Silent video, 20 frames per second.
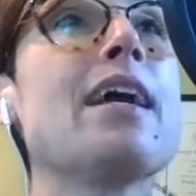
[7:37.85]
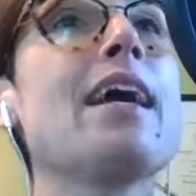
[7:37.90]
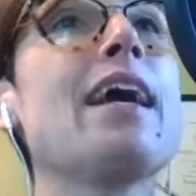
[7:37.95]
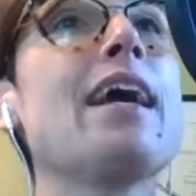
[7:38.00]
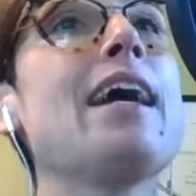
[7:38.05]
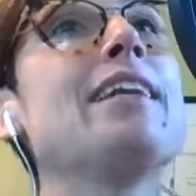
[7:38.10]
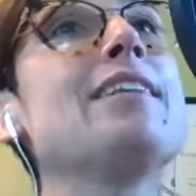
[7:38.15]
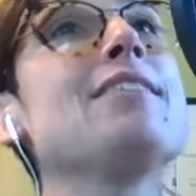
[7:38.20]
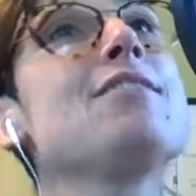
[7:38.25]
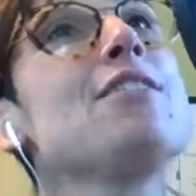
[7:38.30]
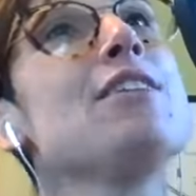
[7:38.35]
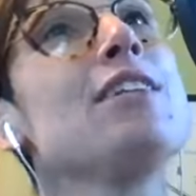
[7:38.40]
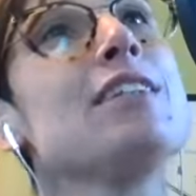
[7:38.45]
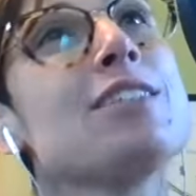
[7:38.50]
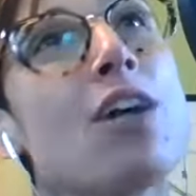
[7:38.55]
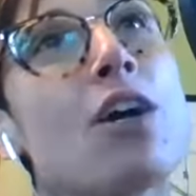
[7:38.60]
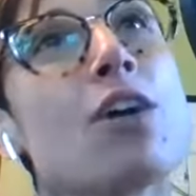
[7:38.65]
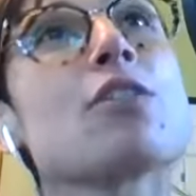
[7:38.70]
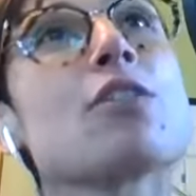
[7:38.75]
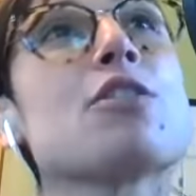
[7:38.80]
And it's
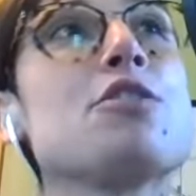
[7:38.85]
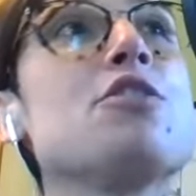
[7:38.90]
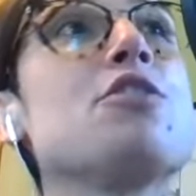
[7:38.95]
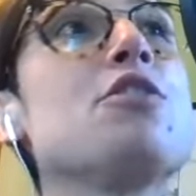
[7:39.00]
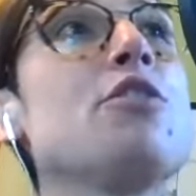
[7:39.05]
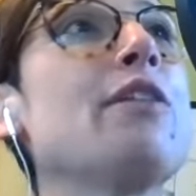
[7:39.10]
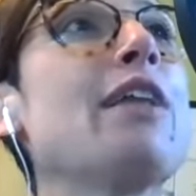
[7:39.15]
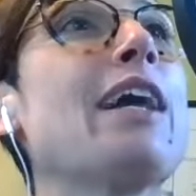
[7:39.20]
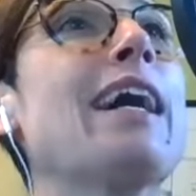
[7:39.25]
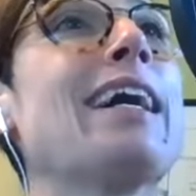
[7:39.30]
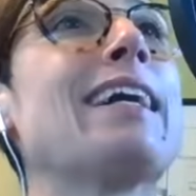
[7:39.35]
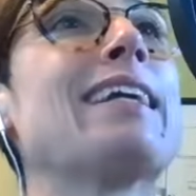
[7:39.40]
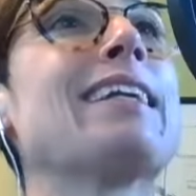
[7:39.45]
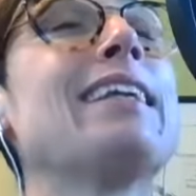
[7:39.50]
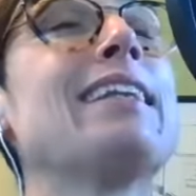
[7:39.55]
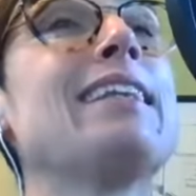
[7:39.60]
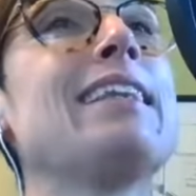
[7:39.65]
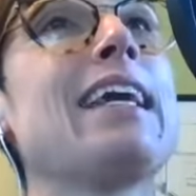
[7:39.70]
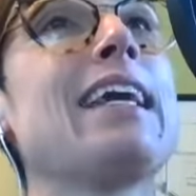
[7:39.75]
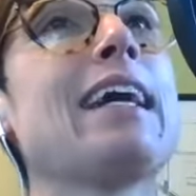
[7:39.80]
harder to do that
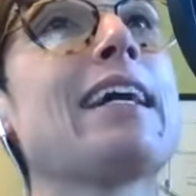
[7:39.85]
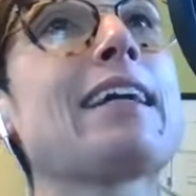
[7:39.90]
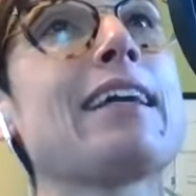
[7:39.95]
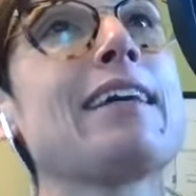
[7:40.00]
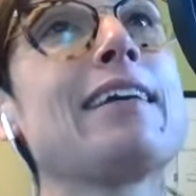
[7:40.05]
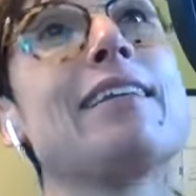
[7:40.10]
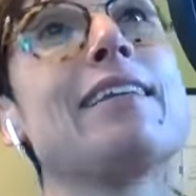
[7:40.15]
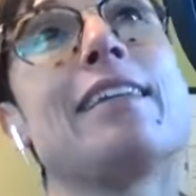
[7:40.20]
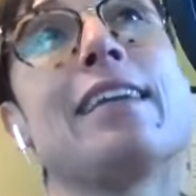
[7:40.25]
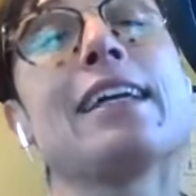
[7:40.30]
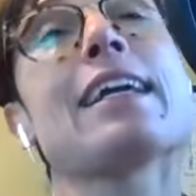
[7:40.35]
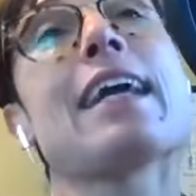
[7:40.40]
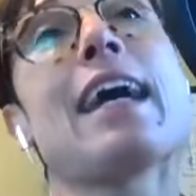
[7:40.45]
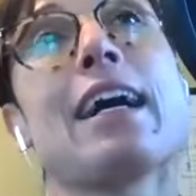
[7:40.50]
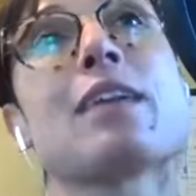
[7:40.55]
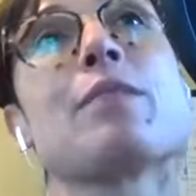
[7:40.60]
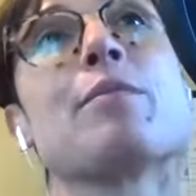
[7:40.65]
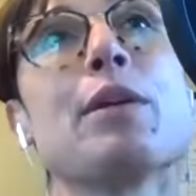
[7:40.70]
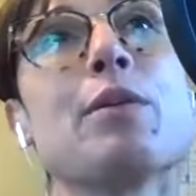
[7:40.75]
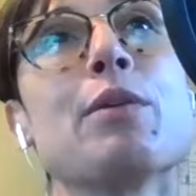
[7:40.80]
in the in the
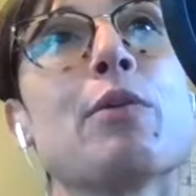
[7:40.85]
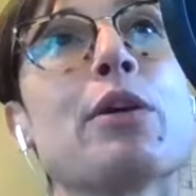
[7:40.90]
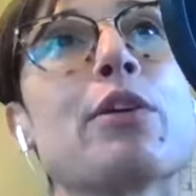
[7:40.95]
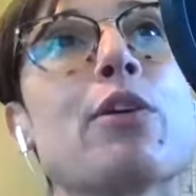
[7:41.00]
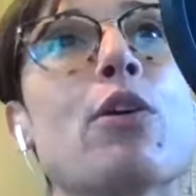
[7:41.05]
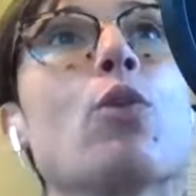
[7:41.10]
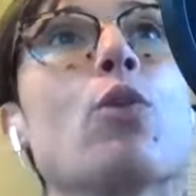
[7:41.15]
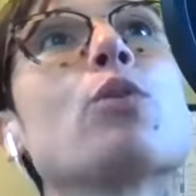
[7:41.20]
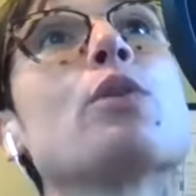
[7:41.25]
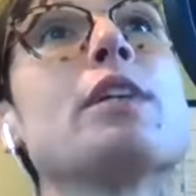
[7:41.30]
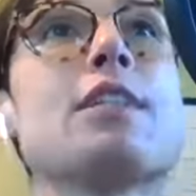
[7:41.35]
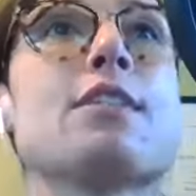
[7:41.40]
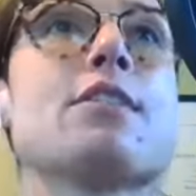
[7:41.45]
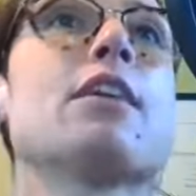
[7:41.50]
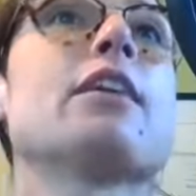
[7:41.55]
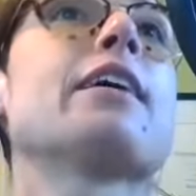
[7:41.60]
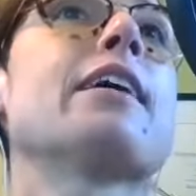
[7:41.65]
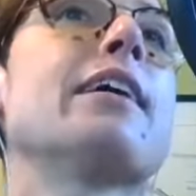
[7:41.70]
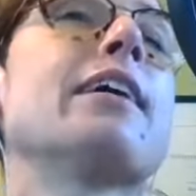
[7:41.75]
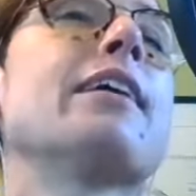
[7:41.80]
academy where you're only
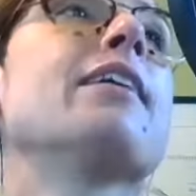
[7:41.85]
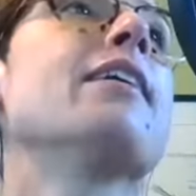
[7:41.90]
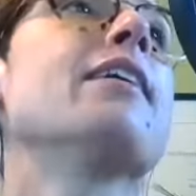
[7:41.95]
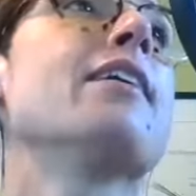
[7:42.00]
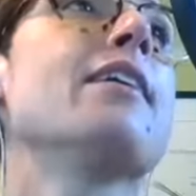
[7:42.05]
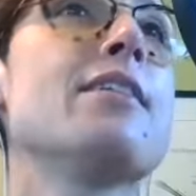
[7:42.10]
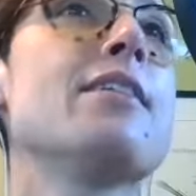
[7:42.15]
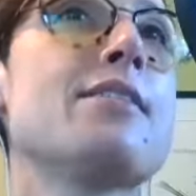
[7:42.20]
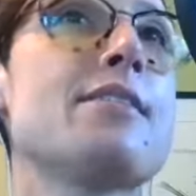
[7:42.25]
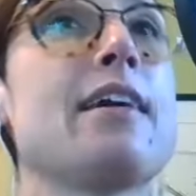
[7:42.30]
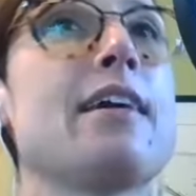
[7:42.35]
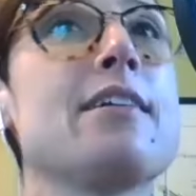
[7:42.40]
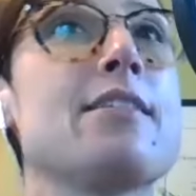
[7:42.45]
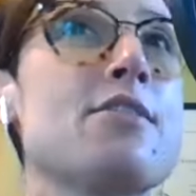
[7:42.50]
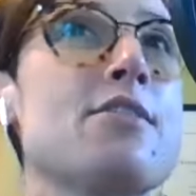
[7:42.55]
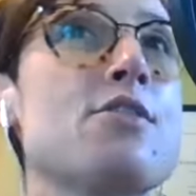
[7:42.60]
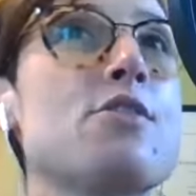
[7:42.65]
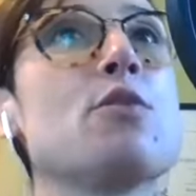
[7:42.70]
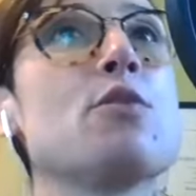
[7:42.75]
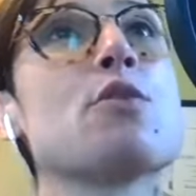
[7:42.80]
talking, say,
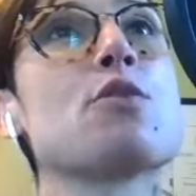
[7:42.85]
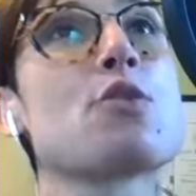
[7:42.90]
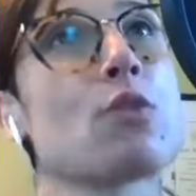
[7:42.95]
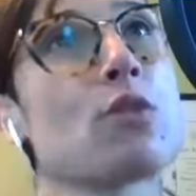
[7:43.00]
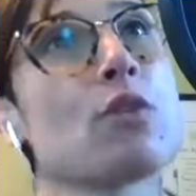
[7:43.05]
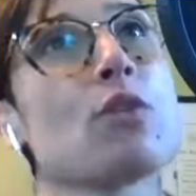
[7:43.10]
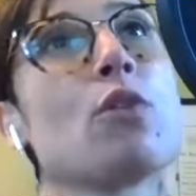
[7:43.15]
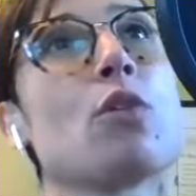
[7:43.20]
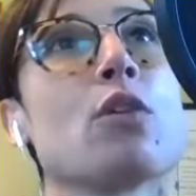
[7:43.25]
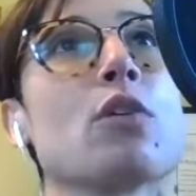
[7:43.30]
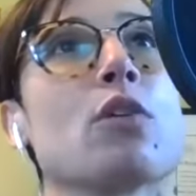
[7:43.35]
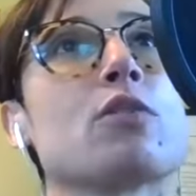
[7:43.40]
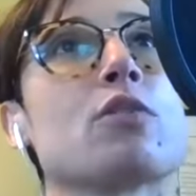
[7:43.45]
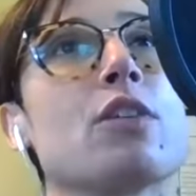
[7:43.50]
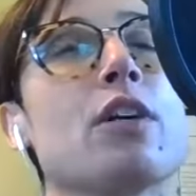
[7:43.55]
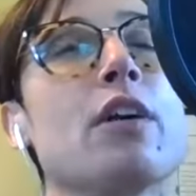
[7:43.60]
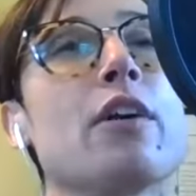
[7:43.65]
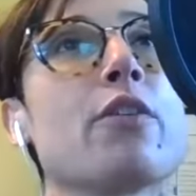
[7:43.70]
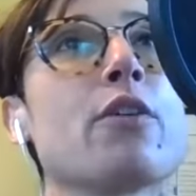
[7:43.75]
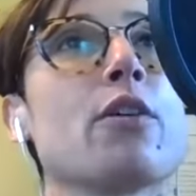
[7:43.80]
to students or or
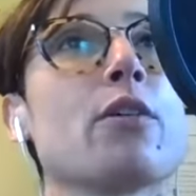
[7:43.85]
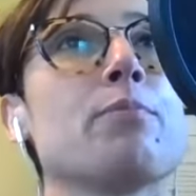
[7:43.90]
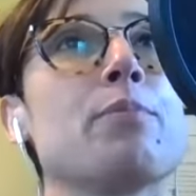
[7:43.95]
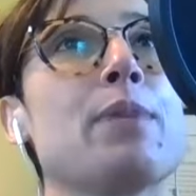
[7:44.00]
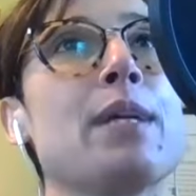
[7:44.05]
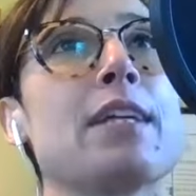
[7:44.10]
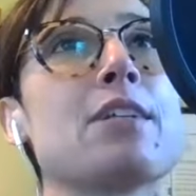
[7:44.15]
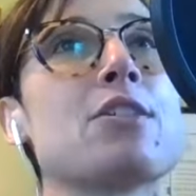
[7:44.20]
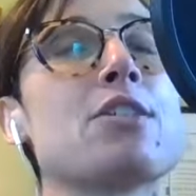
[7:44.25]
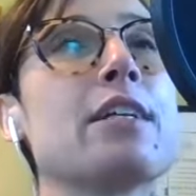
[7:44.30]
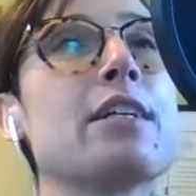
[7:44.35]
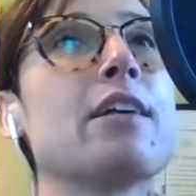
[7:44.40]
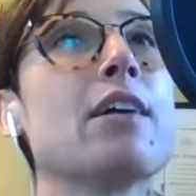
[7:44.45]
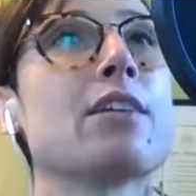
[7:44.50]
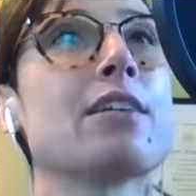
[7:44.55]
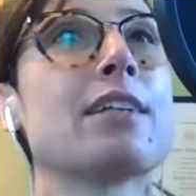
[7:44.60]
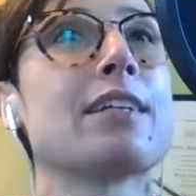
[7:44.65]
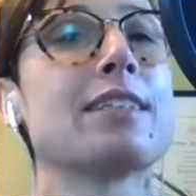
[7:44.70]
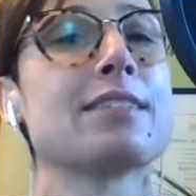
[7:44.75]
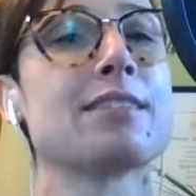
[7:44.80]
to other PhD
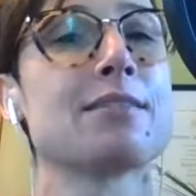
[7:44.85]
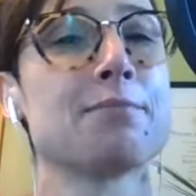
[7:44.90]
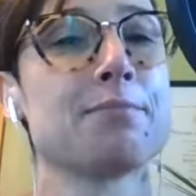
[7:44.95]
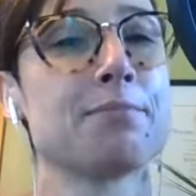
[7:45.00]
colleagues.